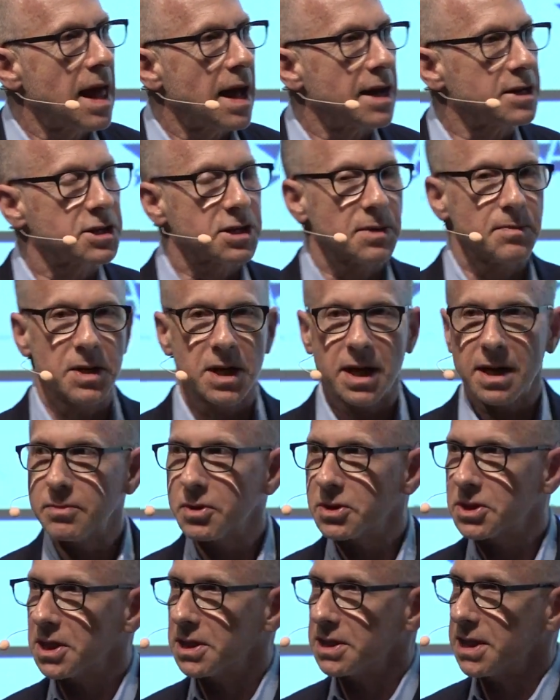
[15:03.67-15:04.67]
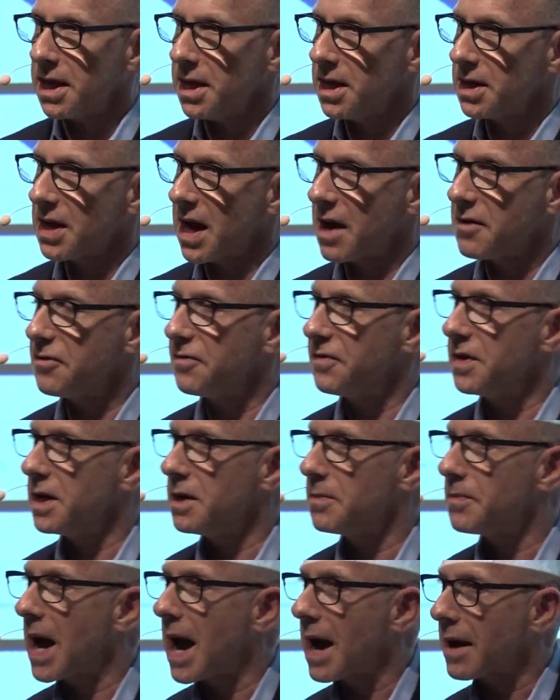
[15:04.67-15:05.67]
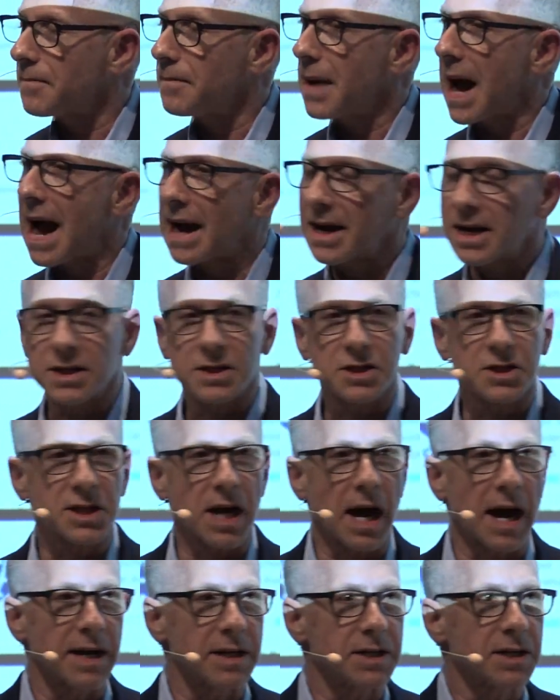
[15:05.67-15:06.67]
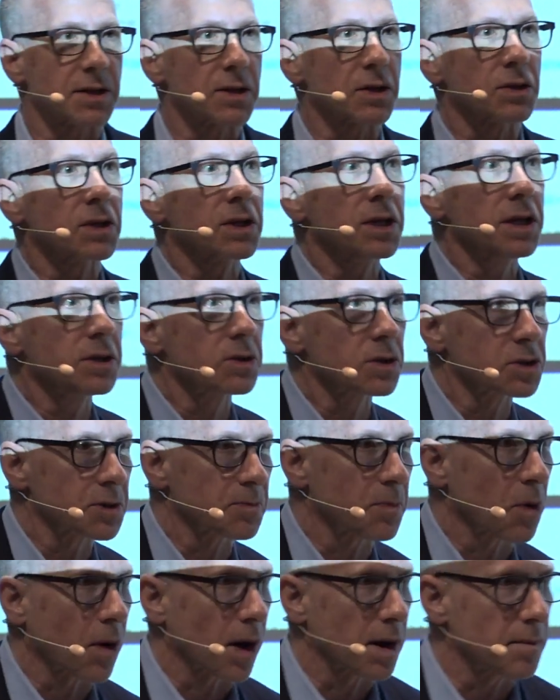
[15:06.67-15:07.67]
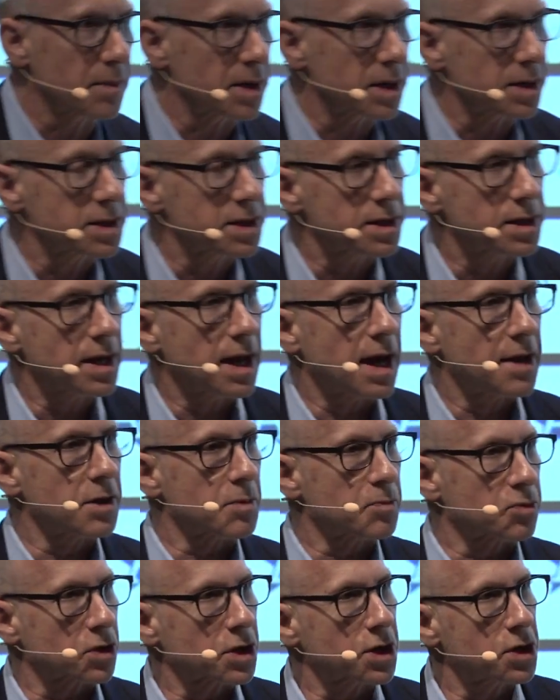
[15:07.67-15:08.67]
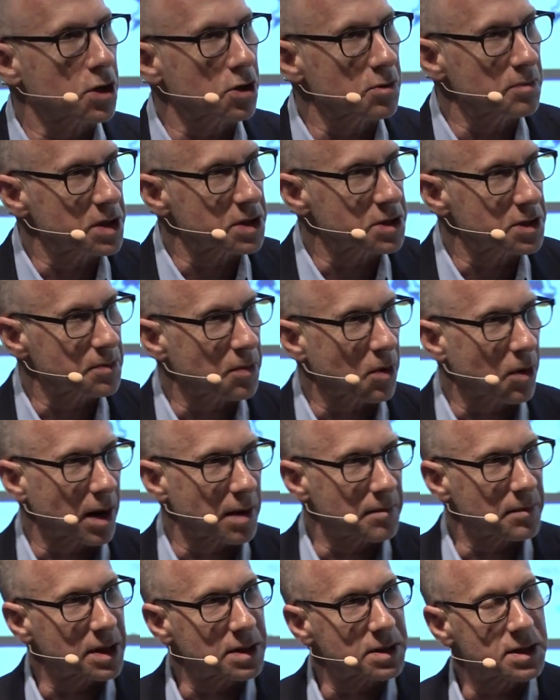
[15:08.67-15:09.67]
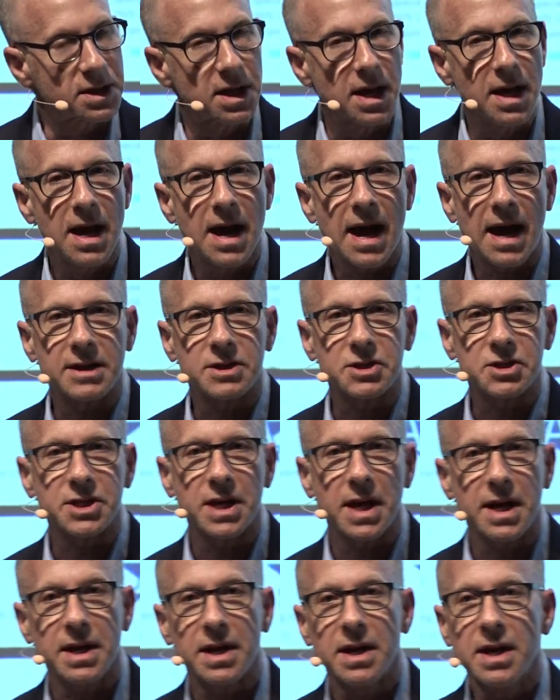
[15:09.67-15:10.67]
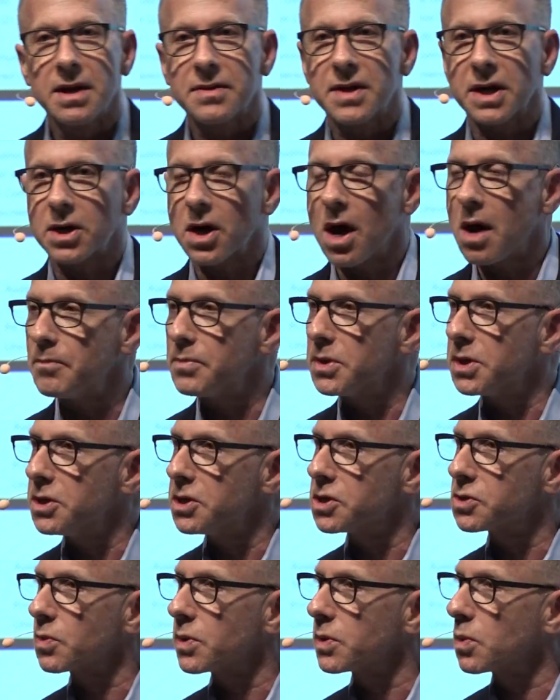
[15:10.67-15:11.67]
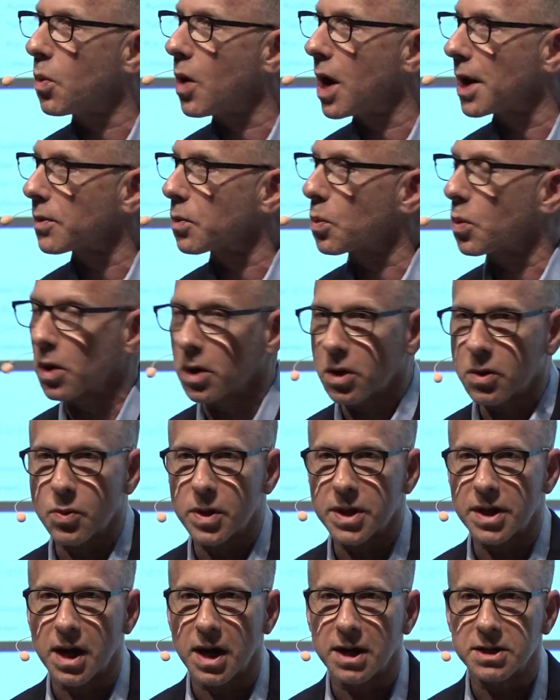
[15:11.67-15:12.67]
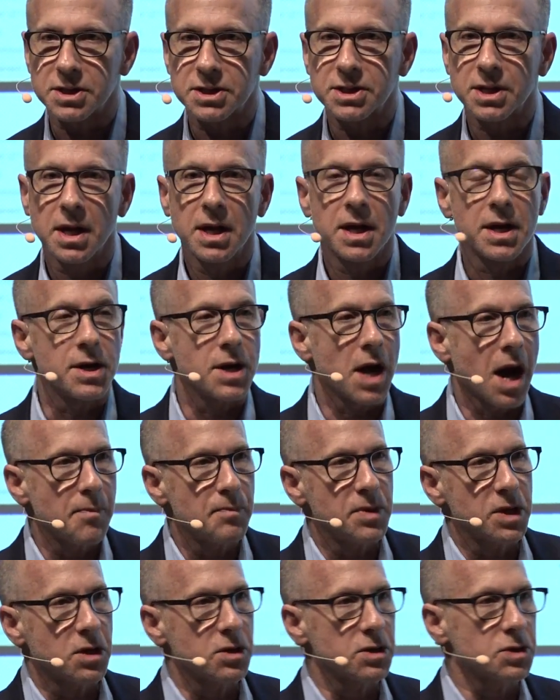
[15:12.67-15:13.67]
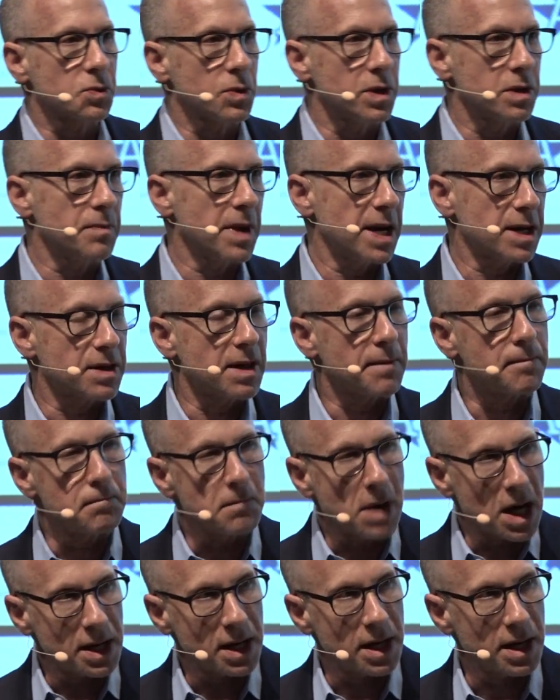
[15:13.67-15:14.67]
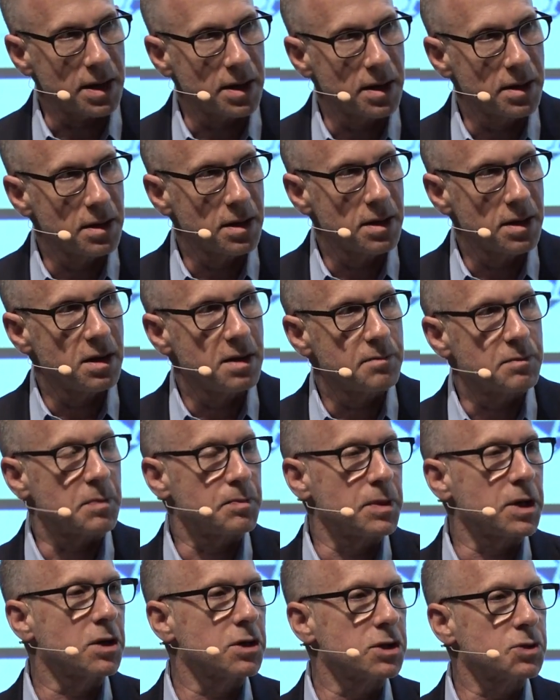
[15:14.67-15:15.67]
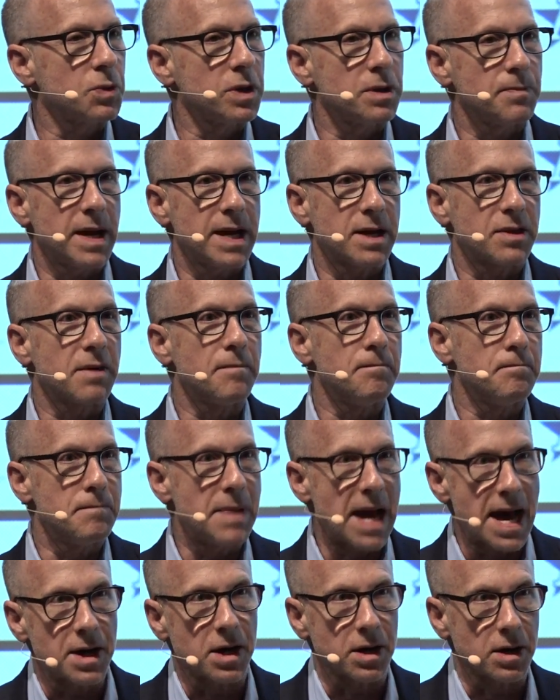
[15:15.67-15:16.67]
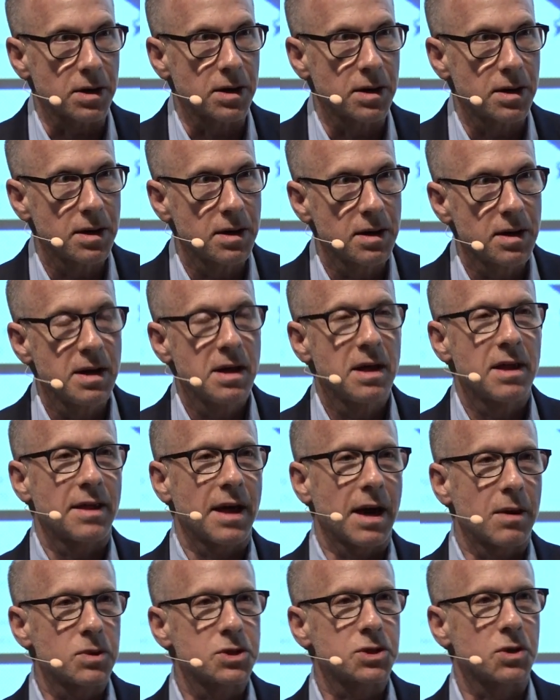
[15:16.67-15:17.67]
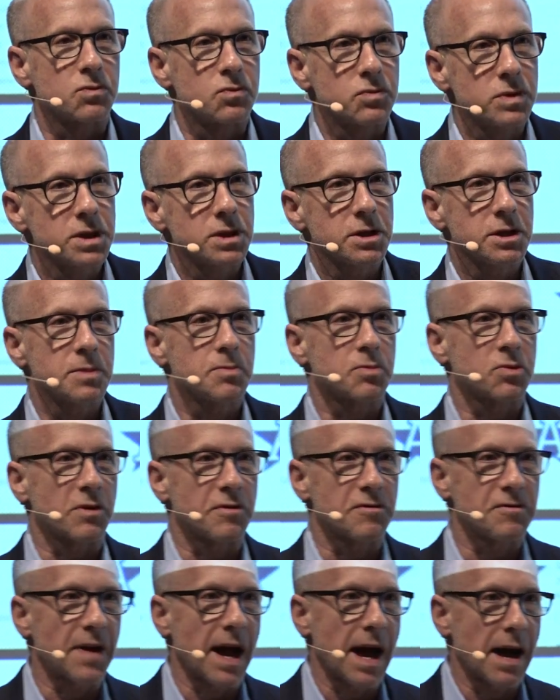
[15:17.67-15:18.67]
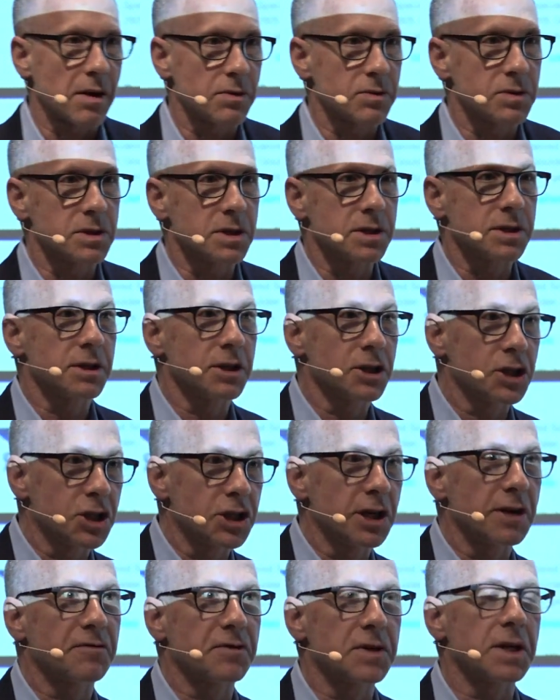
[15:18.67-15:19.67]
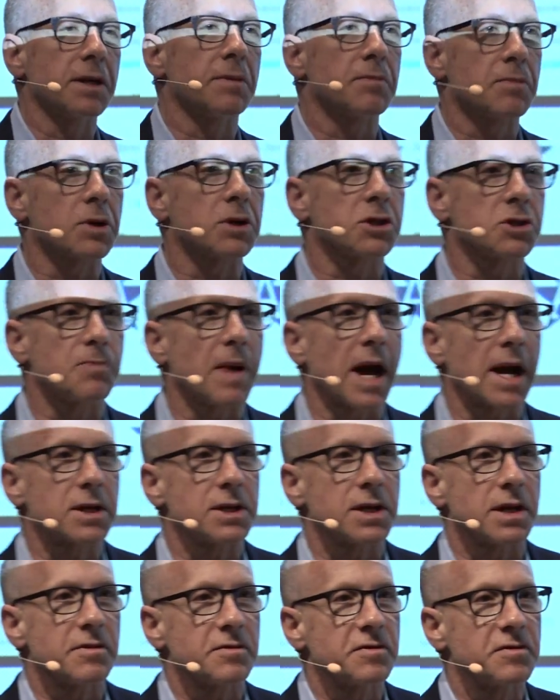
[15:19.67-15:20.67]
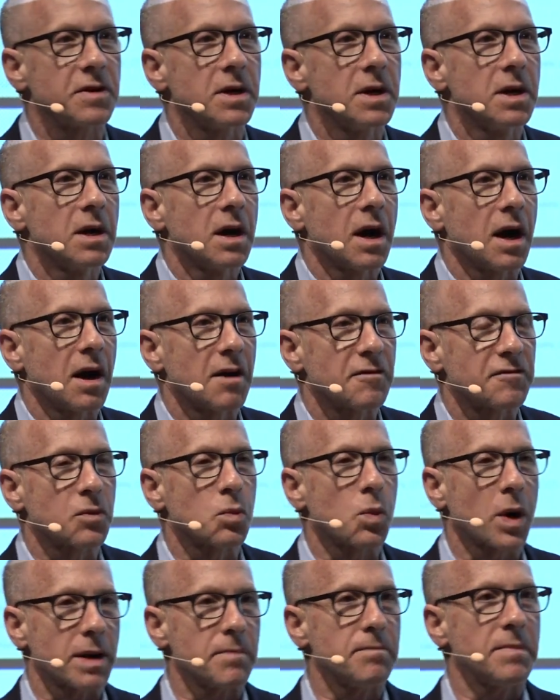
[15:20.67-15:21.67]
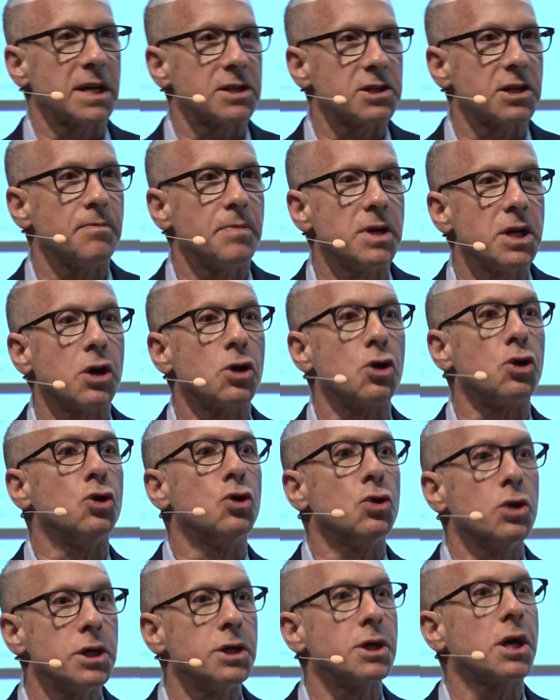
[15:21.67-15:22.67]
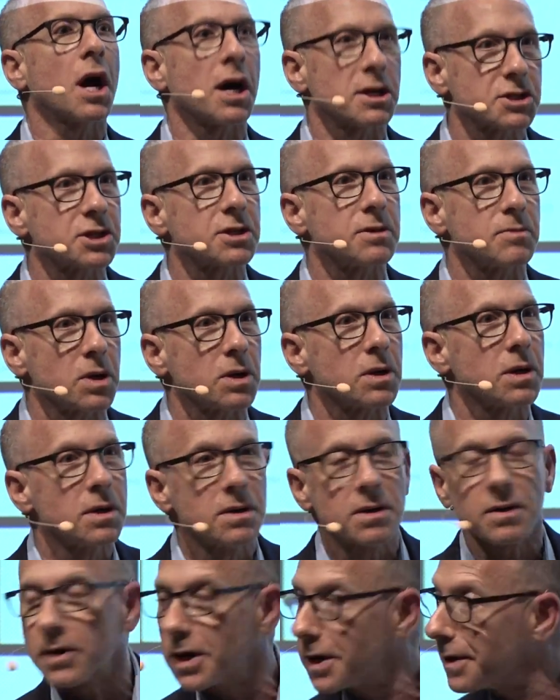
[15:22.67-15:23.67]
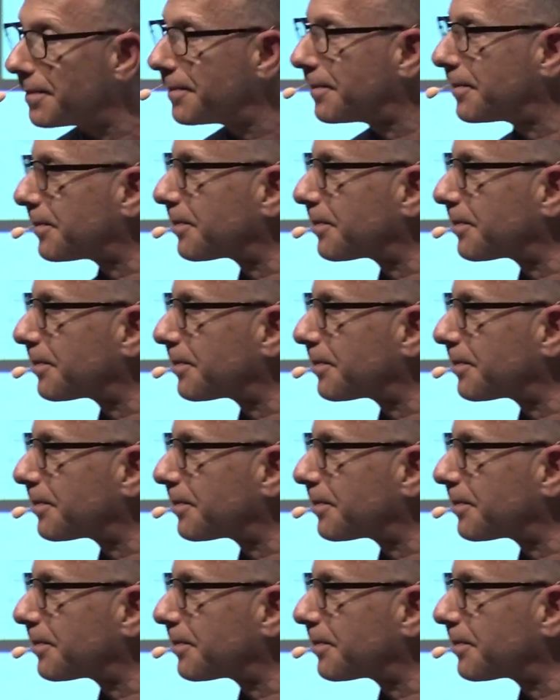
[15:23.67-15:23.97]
And to be able to take that feedback back inside to the legal department and the procurement department and say that companies would want to work with us, not because we'd make them money, but because we'd make them better. That was a really profound shift in perspective for what it meant to be a good customer, right?